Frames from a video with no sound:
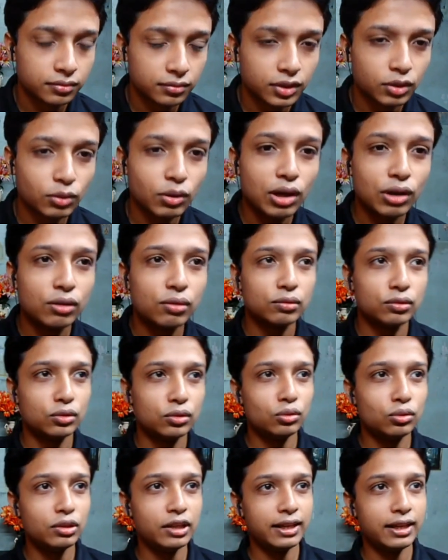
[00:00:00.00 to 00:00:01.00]
Wow.
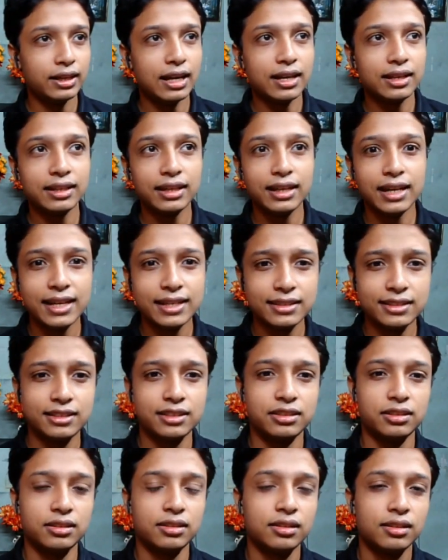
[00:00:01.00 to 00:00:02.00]
Do they are they nice?